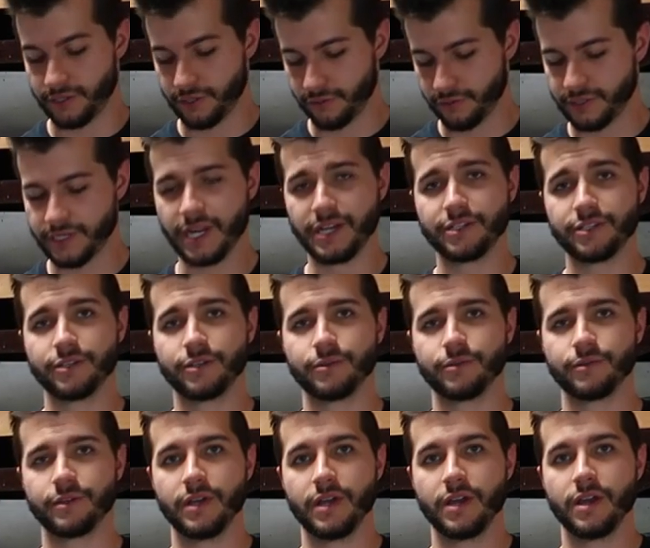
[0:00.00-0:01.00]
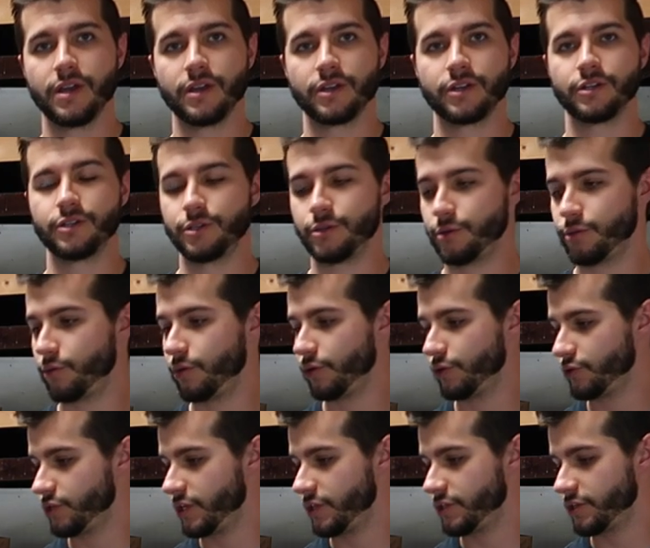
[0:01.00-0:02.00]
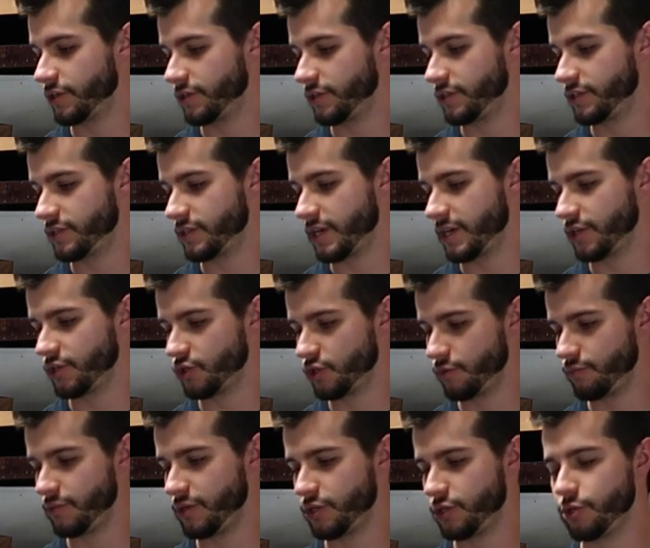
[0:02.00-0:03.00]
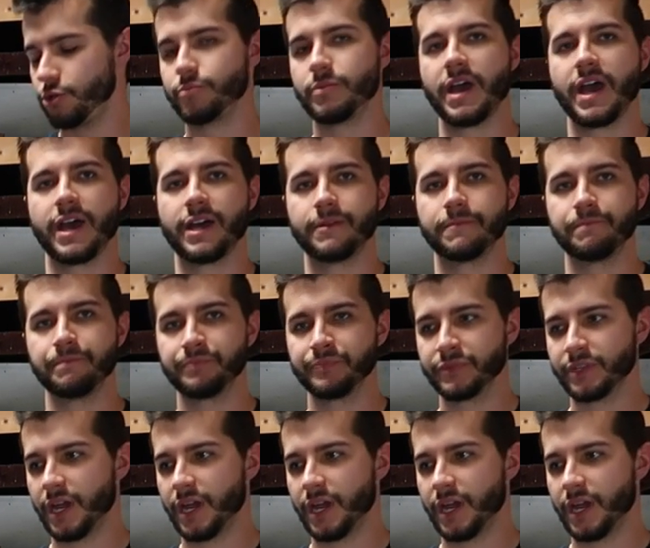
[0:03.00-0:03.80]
So stay tuned, I'm gonna do an oil change on this thing. It shouldn't be too bad.